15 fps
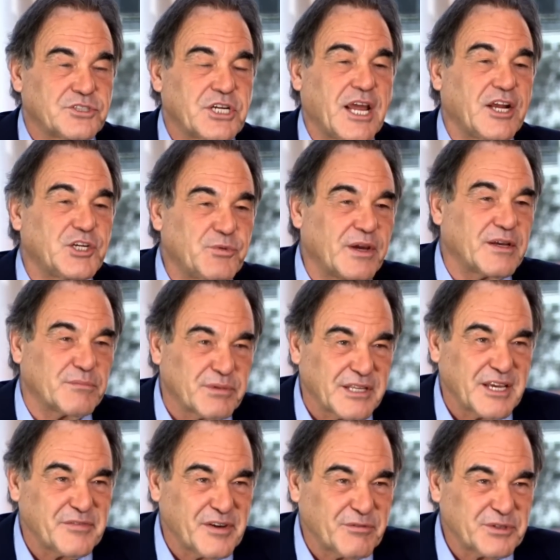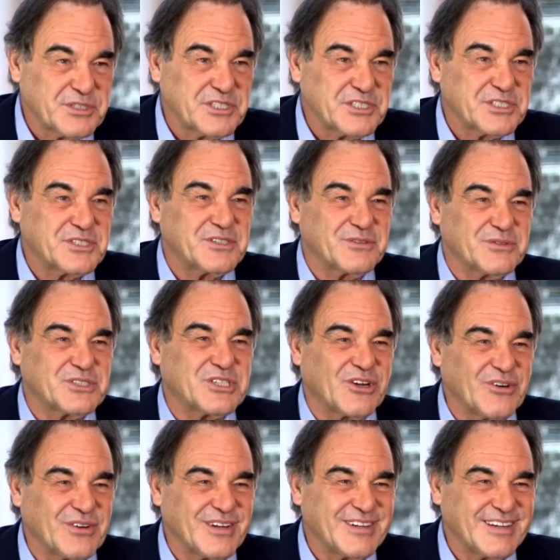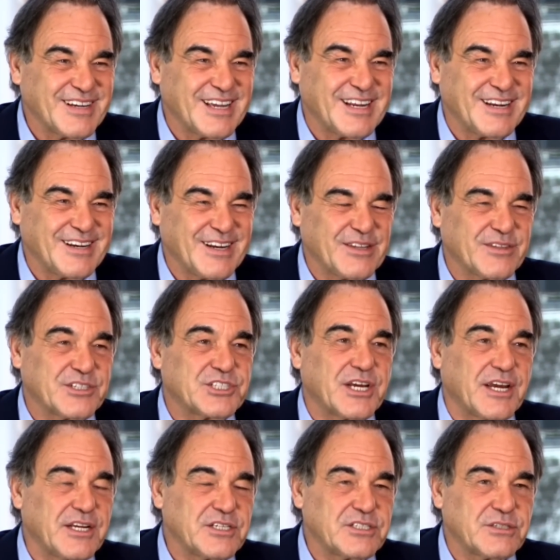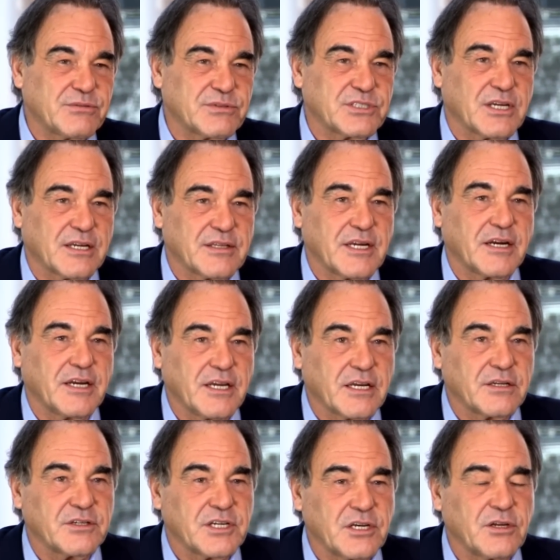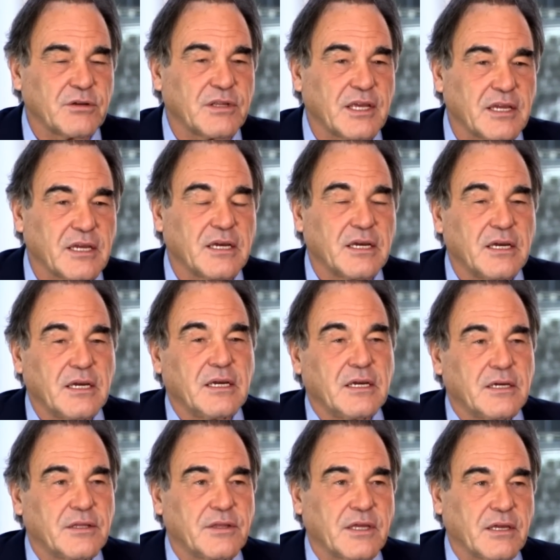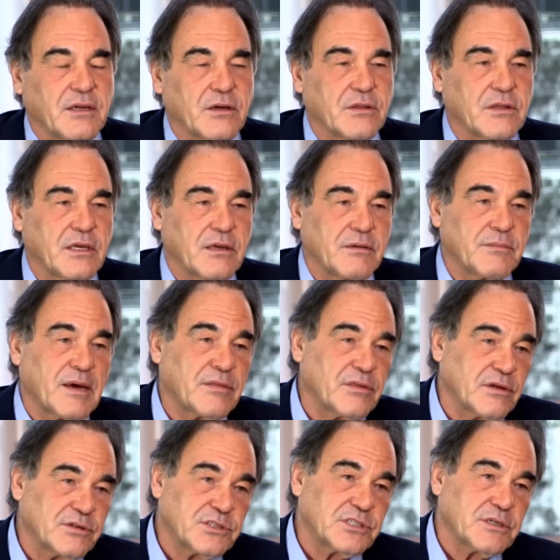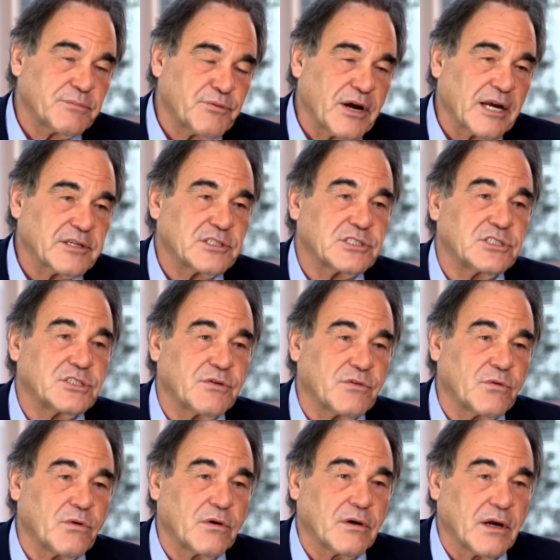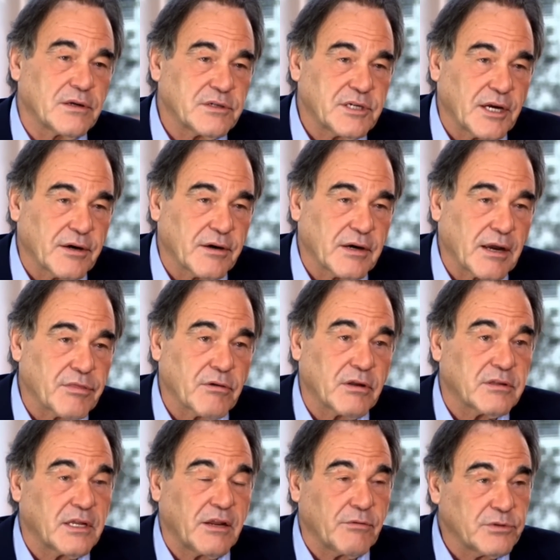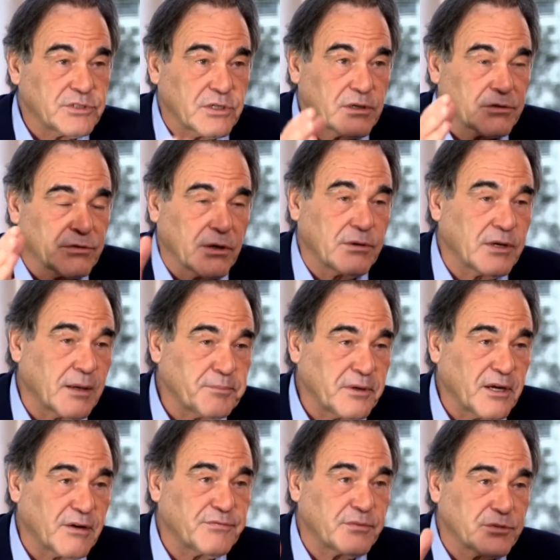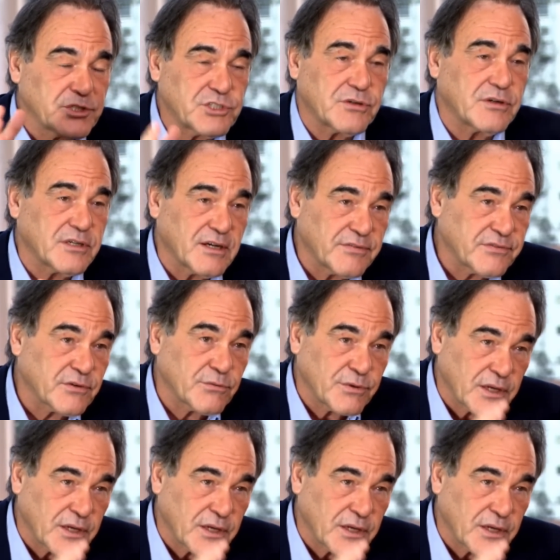change we can believe in was his slogan, and the change was not there. He continued the methods, practices of the war on terror. I thought that he was grown up enough and mature enough to